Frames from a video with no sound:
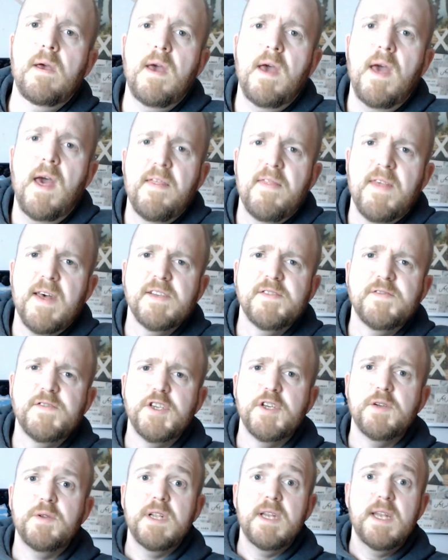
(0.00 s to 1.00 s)
Thanks for
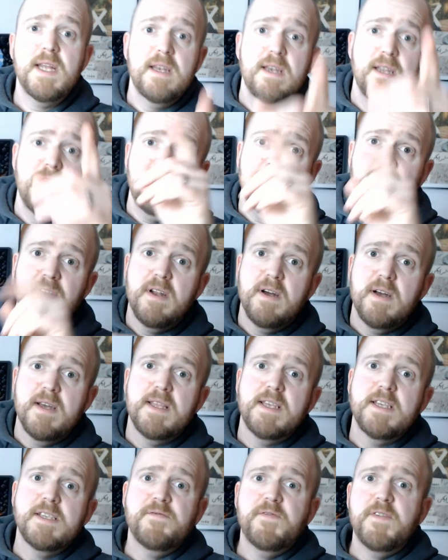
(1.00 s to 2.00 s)
tuning in. If you like
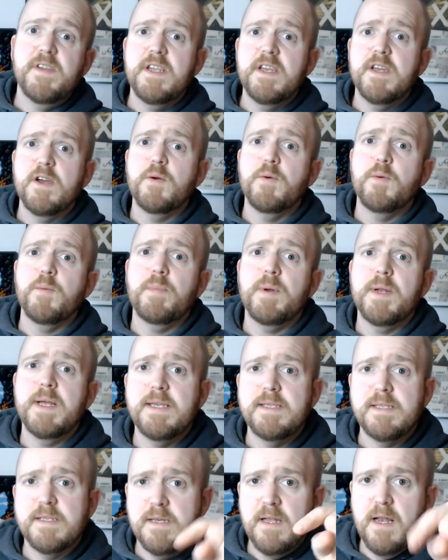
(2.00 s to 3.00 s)
this video,
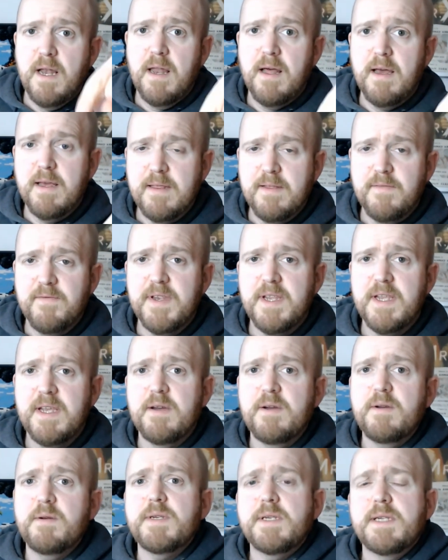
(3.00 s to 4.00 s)
please like the
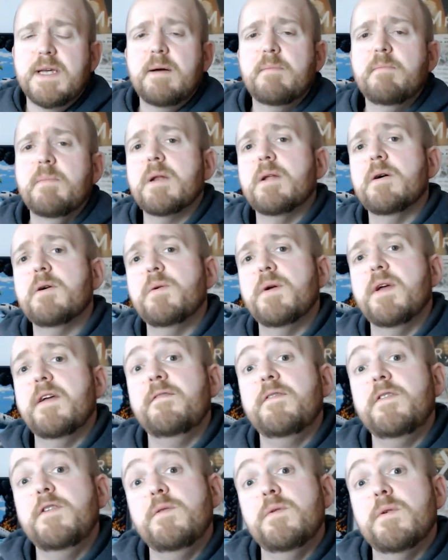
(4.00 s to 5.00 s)
video down below.
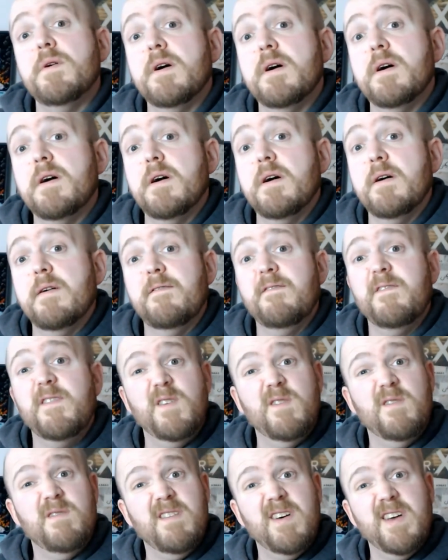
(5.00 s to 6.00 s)
If you
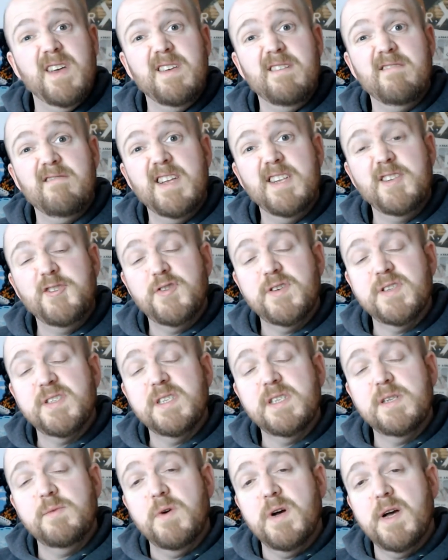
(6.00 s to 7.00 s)
feel like you're
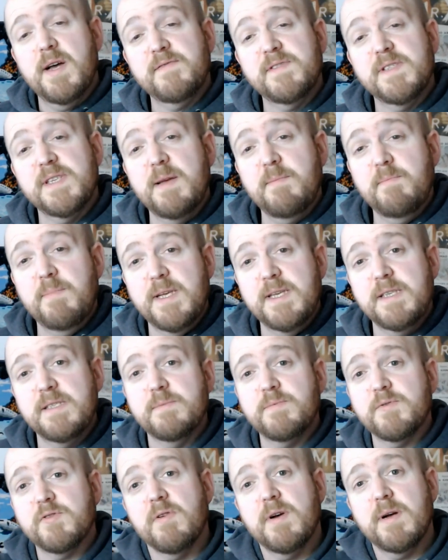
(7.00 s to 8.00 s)
interested in what I have to say, please
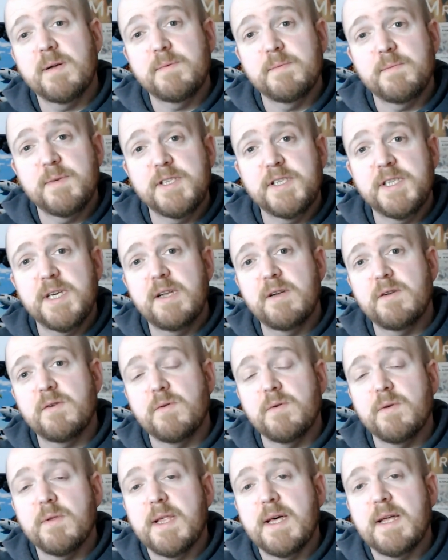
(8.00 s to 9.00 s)
subscribe to my channel.
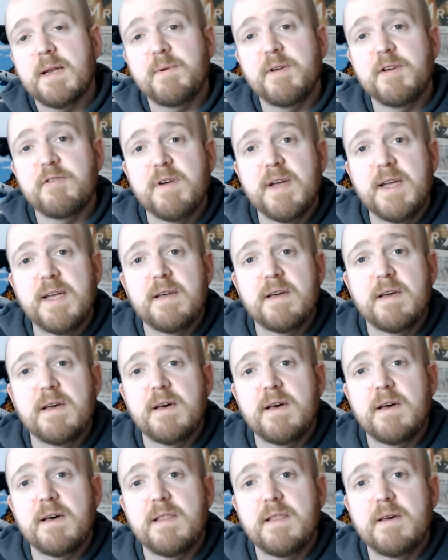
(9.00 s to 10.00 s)
That'll be great.
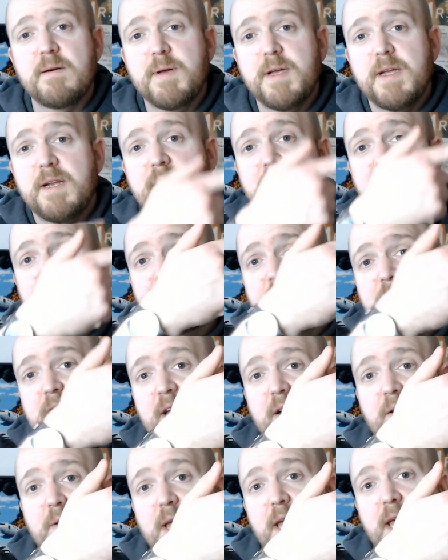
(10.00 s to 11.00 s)
There'll be another
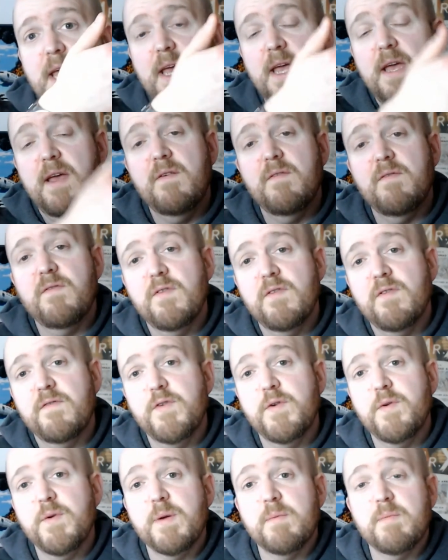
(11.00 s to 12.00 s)
video here for your
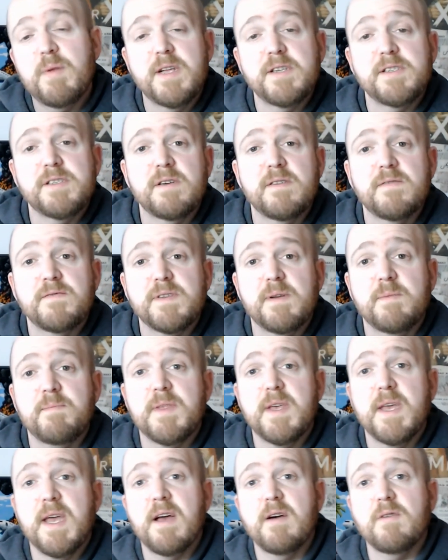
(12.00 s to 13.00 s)
viewing pleasure of
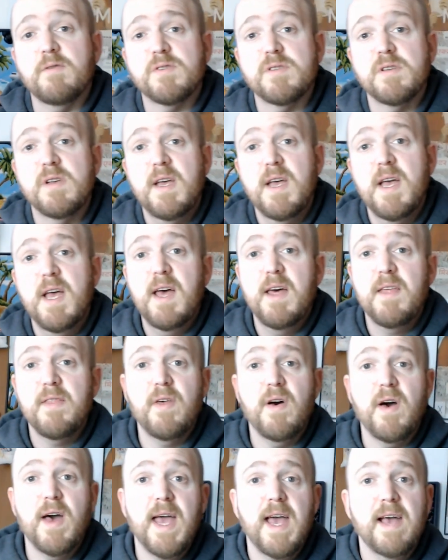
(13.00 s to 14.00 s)
something else
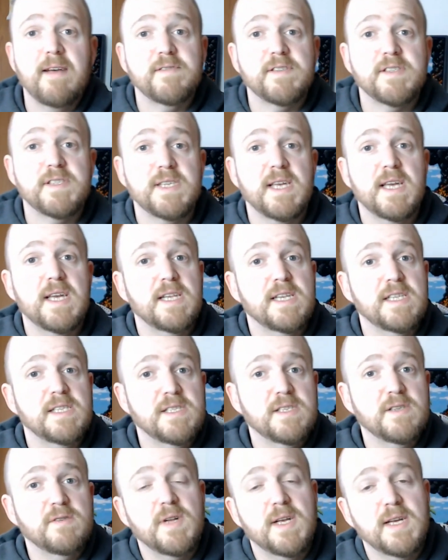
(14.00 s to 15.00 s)
that I have to say. And
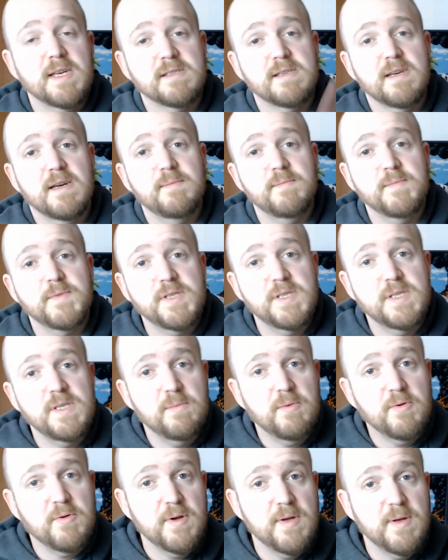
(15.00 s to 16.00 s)
until next time, this is your
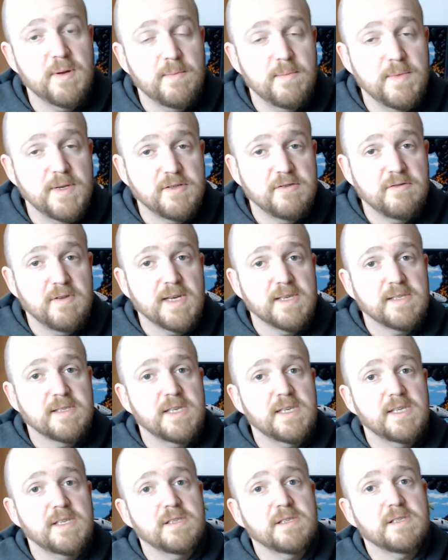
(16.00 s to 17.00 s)
boy,
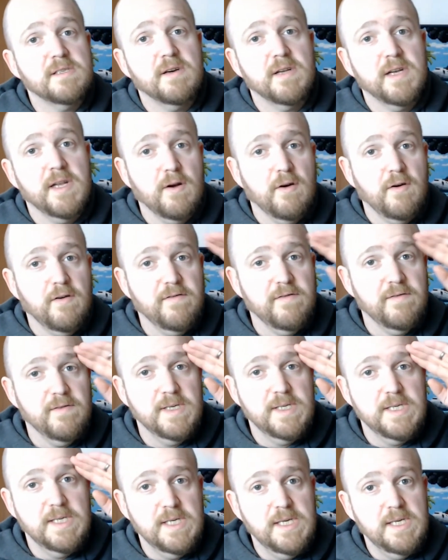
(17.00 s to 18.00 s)
MrXStitch, signing
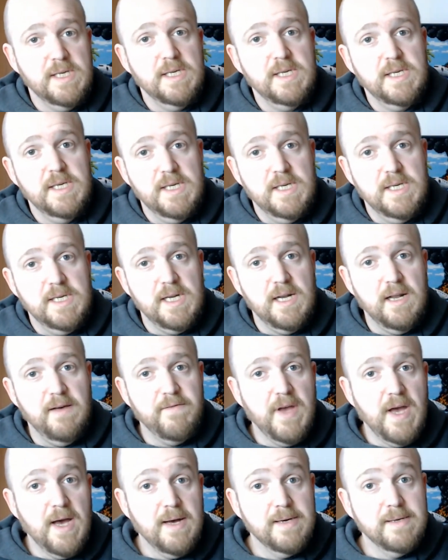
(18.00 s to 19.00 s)
off. Love
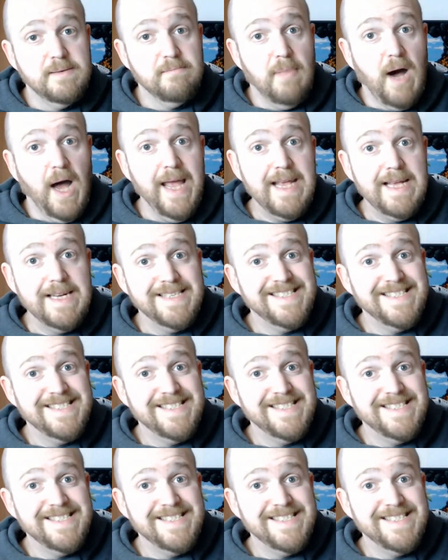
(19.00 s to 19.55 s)
ya. Bye.